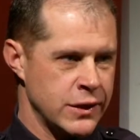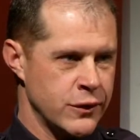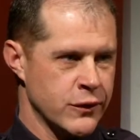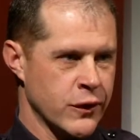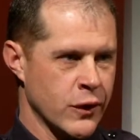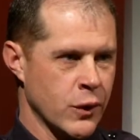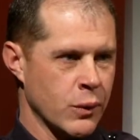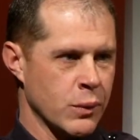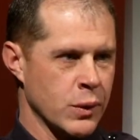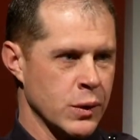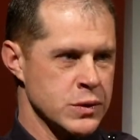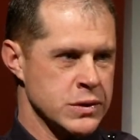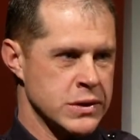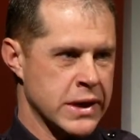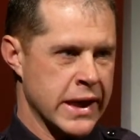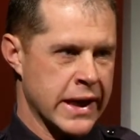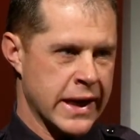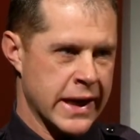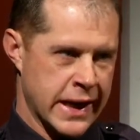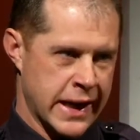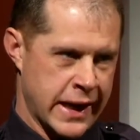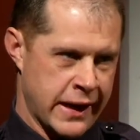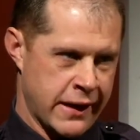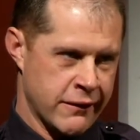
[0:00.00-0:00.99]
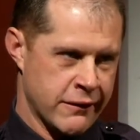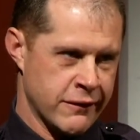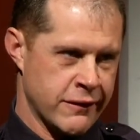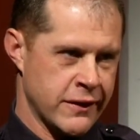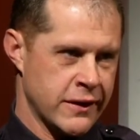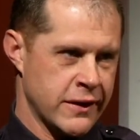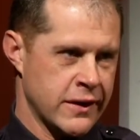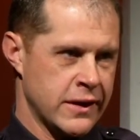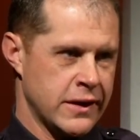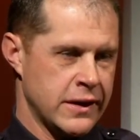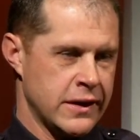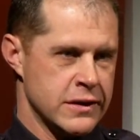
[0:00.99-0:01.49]
almost got to have
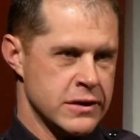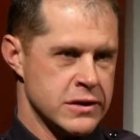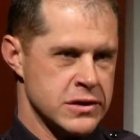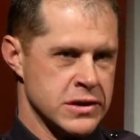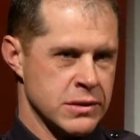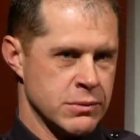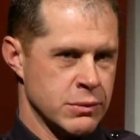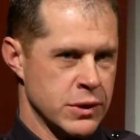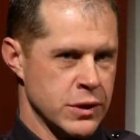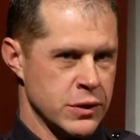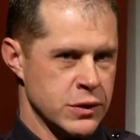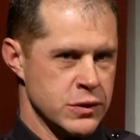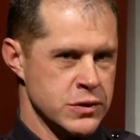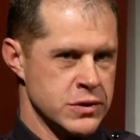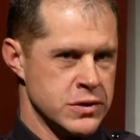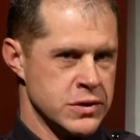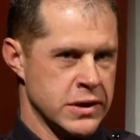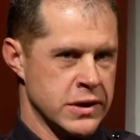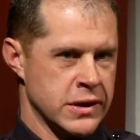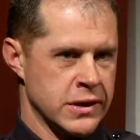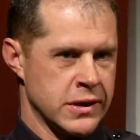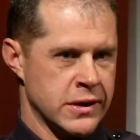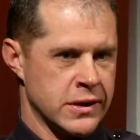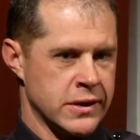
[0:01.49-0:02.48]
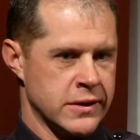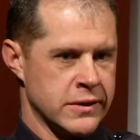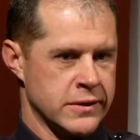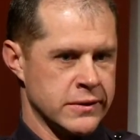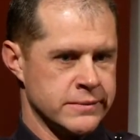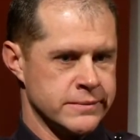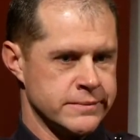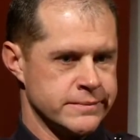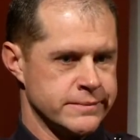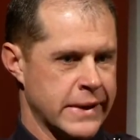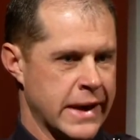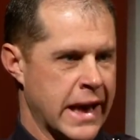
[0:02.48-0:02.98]
some of those
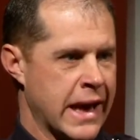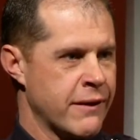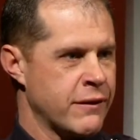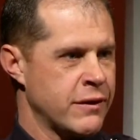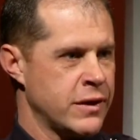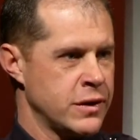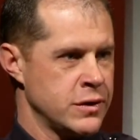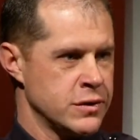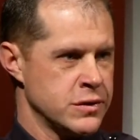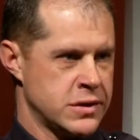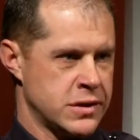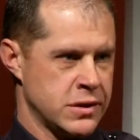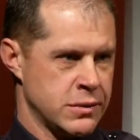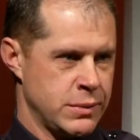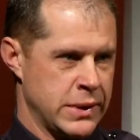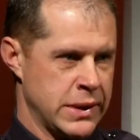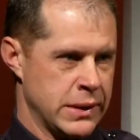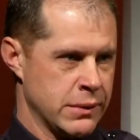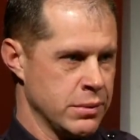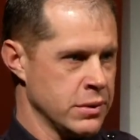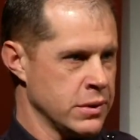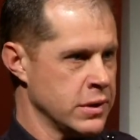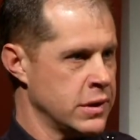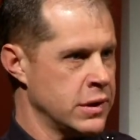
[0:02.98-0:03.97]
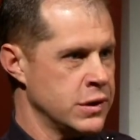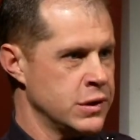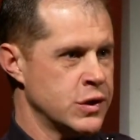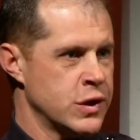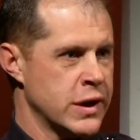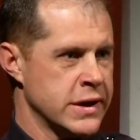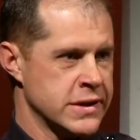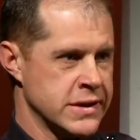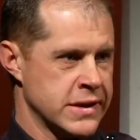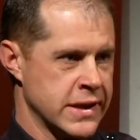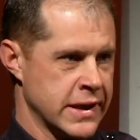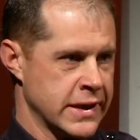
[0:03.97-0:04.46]
avenues to be able to
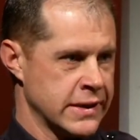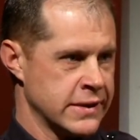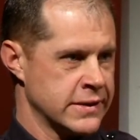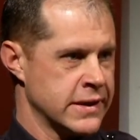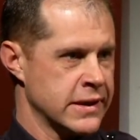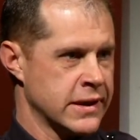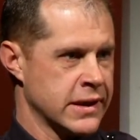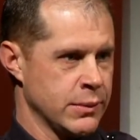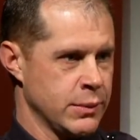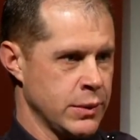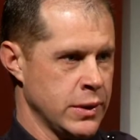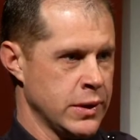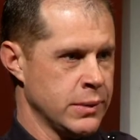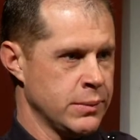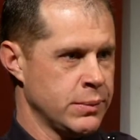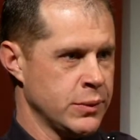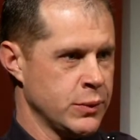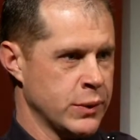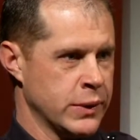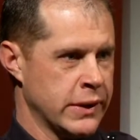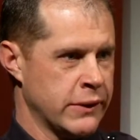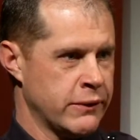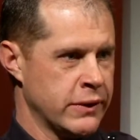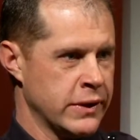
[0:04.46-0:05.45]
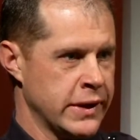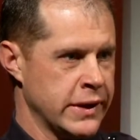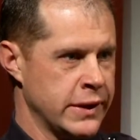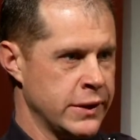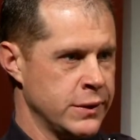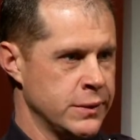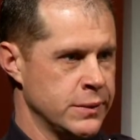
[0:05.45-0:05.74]
address things that come up whenever they do.